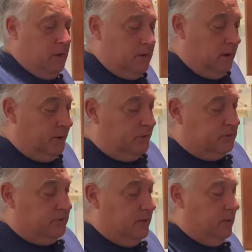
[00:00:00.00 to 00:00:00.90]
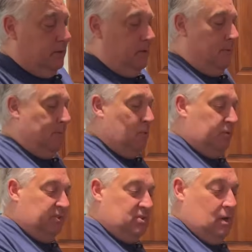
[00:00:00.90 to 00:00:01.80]
Now, here's the thing. I'm going to
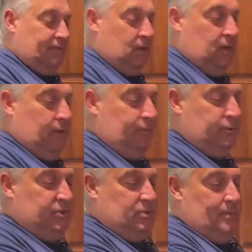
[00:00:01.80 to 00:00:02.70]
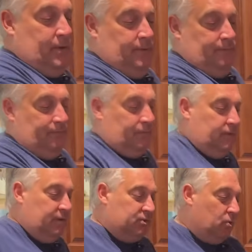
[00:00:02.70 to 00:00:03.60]
pull this off the heat for just a minute.
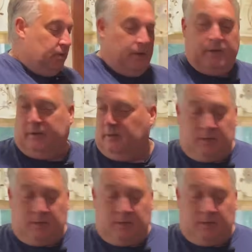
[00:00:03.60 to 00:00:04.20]
It's okay.